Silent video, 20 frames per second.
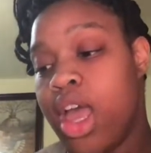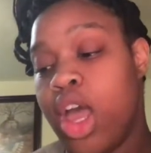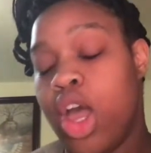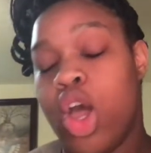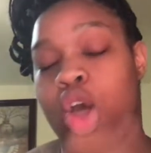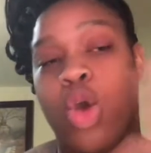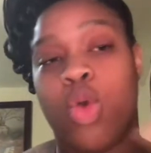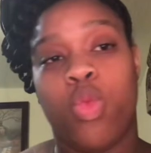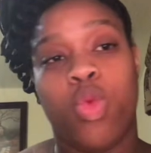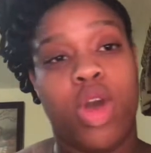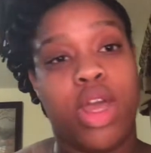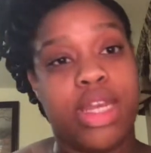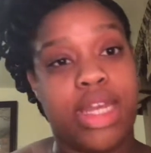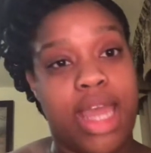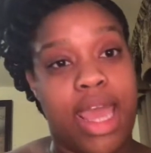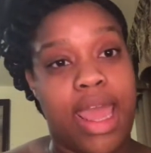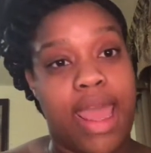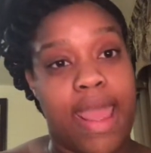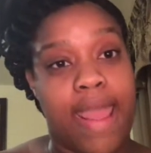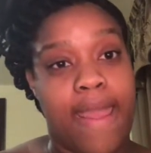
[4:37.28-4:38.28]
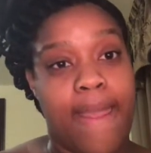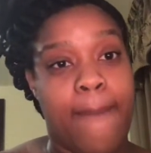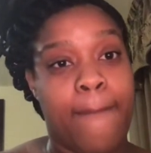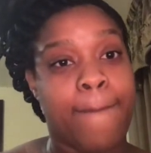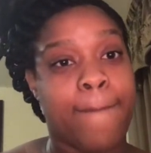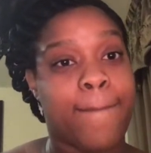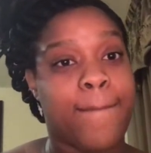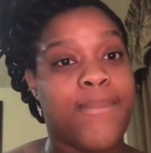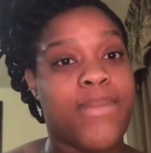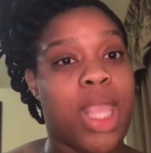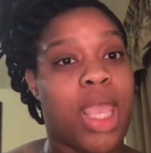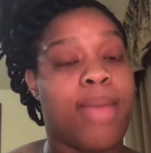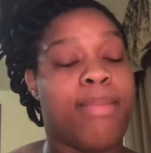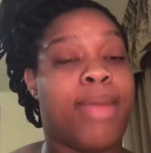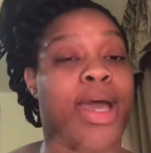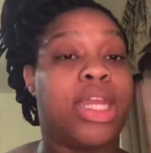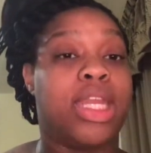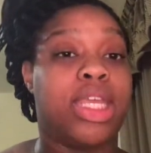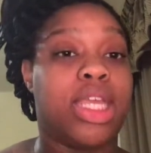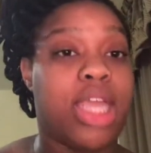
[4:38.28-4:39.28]
one day my
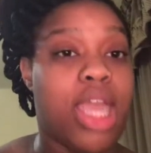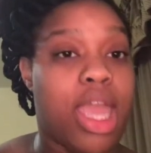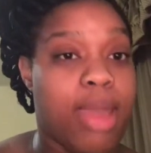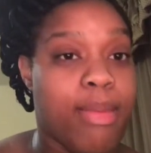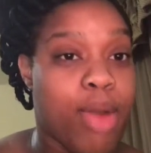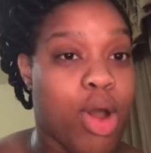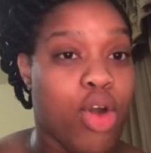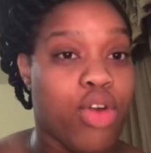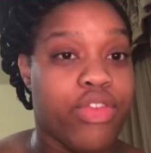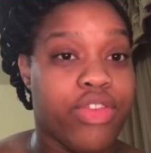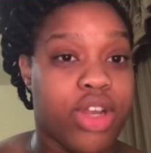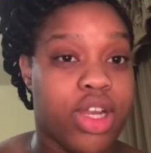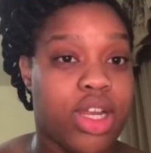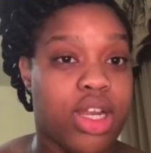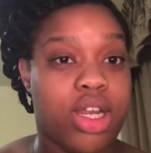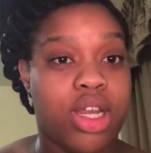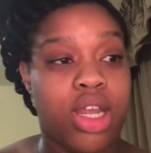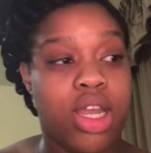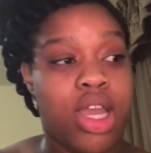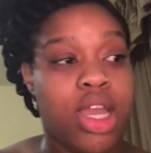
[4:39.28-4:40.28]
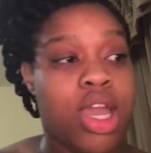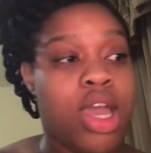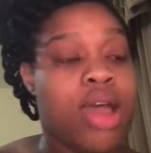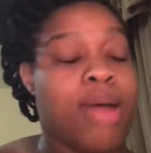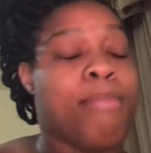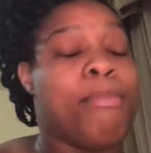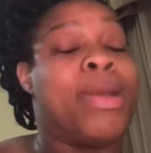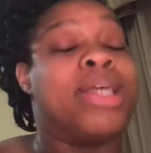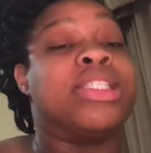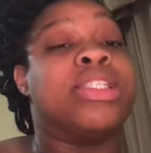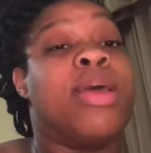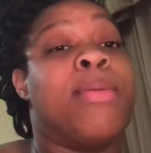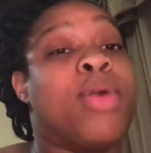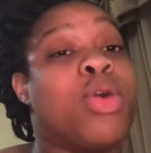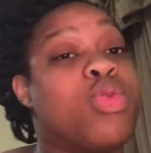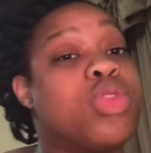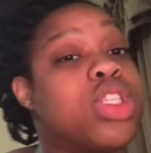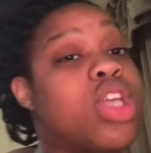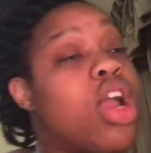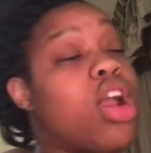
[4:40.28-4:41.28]
nigga came over. My stomach
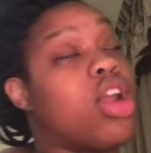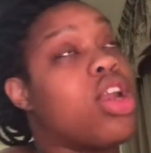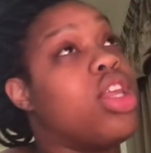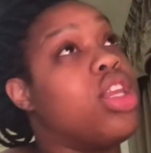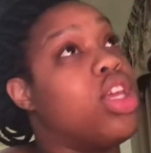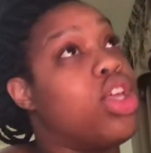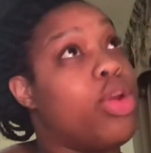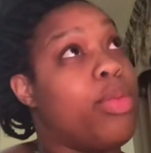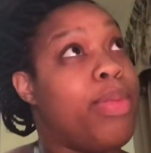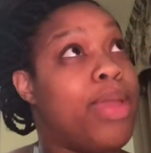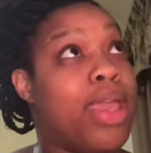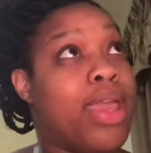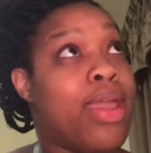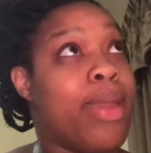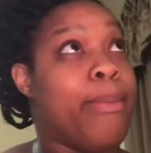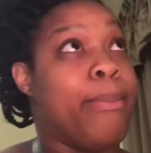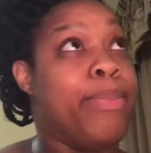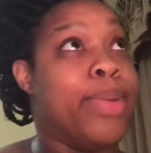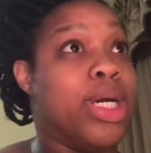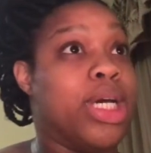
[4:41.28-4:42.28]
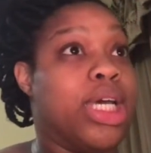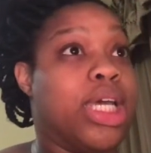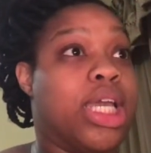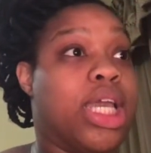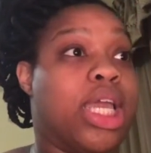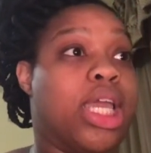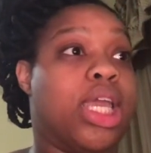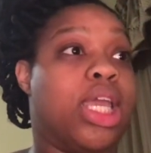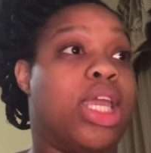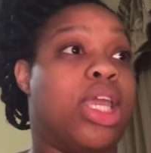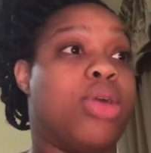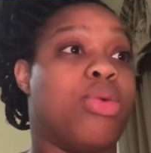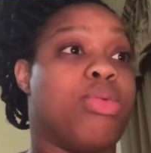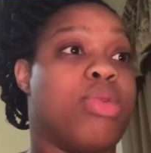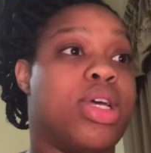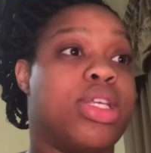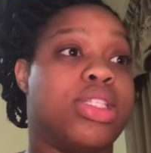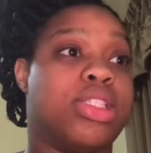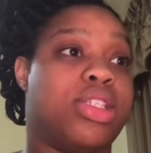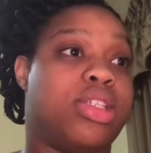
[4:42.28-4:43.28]
was hurting a little bit, but it
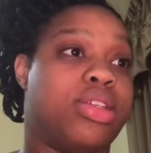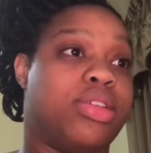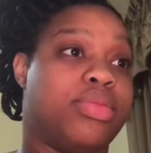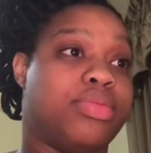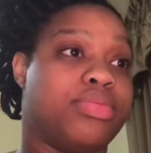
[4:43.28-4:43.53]
wasn't,